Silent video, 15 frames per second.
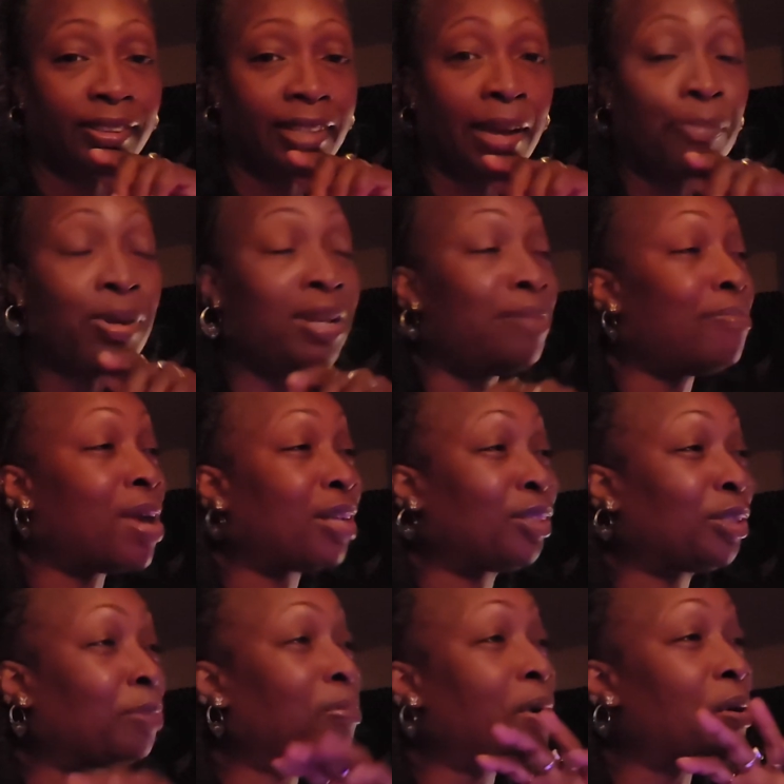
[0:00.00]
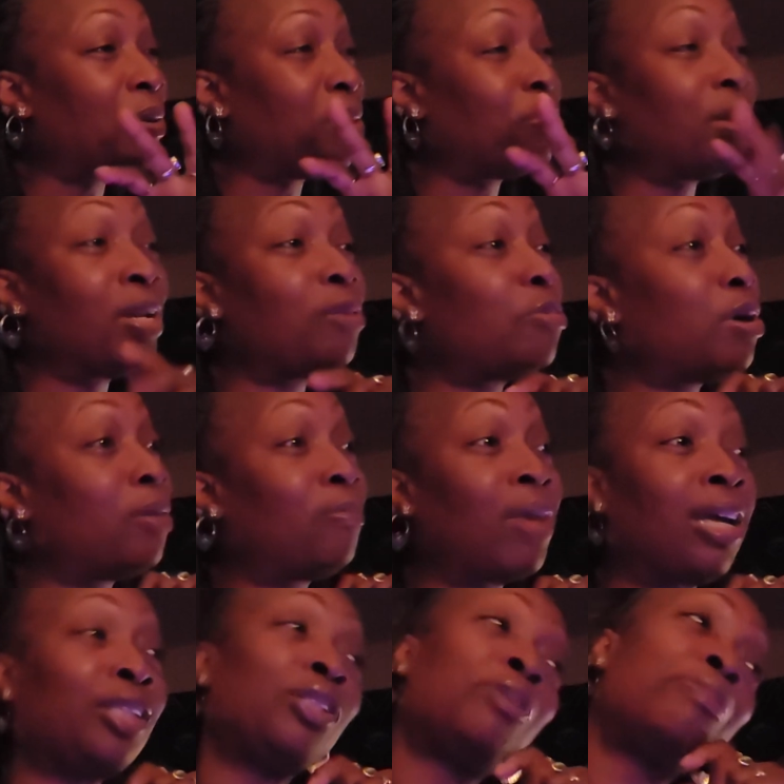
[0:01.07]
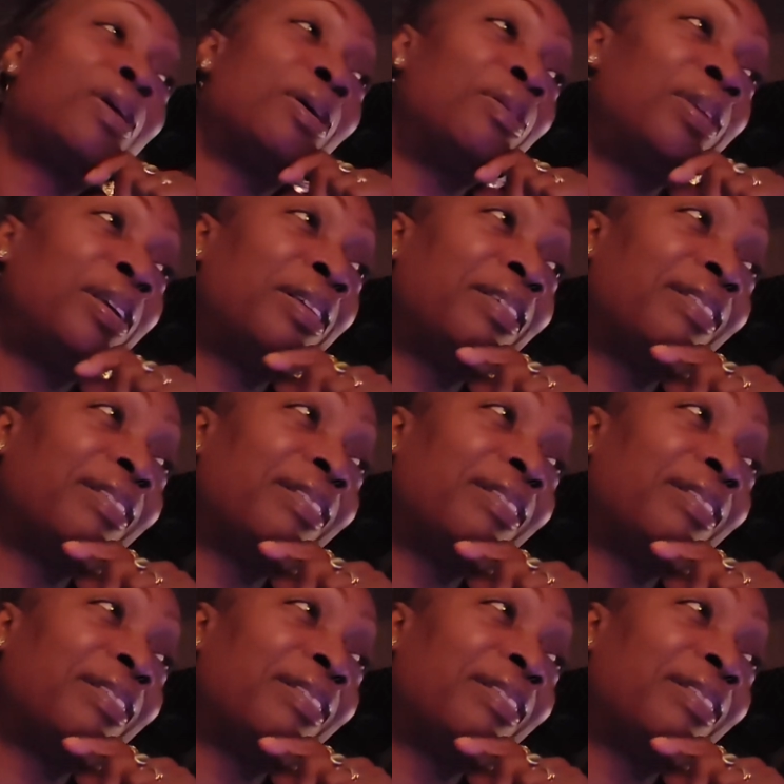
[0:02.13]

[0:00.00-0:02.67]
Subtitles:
I've been in matrimony, but it wasn't matrimony.